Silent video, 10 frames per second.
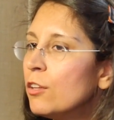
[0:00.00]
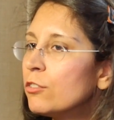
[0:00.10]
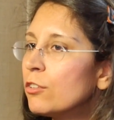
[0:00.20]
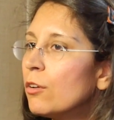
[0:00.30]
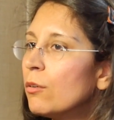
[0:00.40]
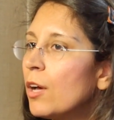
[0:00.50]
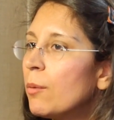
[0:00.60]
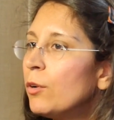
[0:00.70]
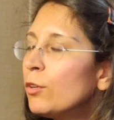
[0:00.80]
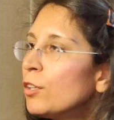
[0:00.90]
So
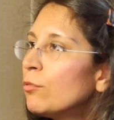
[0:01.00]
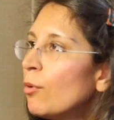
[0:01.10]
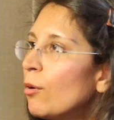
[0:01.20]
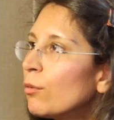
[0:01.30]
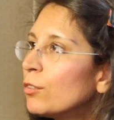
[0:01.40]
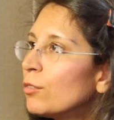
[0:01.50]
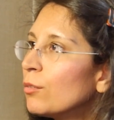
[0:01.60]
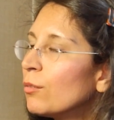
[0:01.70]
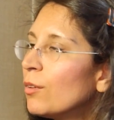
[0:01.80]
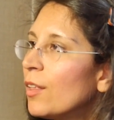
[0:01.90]
I'm looking forward
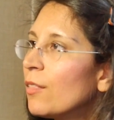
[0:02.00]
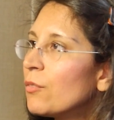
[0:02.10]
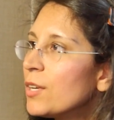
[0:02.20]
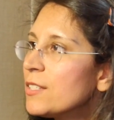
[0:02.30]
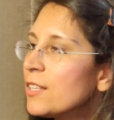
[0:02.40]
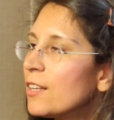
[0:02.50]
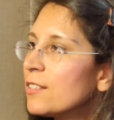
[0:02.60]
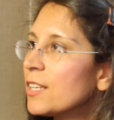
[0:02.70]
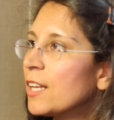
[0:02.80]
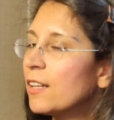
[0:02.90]
to the
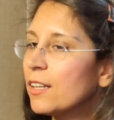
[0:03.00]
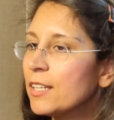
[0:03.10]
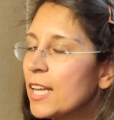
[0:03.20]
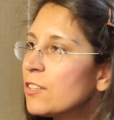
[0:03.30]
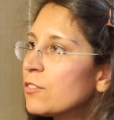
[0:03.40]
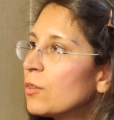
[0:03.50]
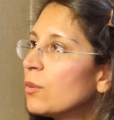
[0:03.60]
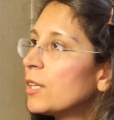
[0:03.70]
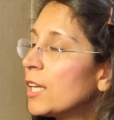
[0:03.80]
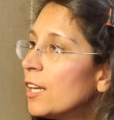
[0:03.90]
research in the next
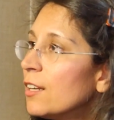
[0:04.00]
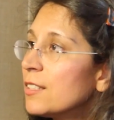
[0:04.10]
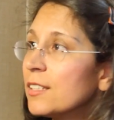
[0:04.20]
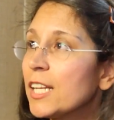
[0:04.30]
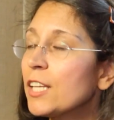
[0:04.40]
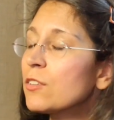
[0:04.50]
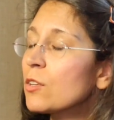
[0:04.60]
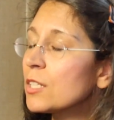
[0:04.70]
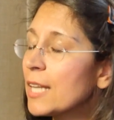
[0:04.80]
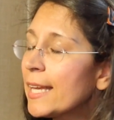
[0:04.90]
few years, in the next
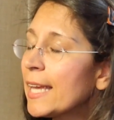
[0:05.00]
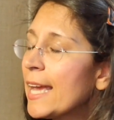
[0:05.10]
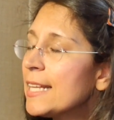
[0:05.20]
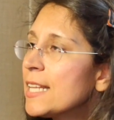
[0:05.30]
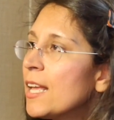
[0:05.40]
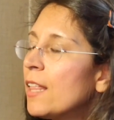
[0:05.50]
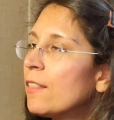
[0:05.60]
few decades,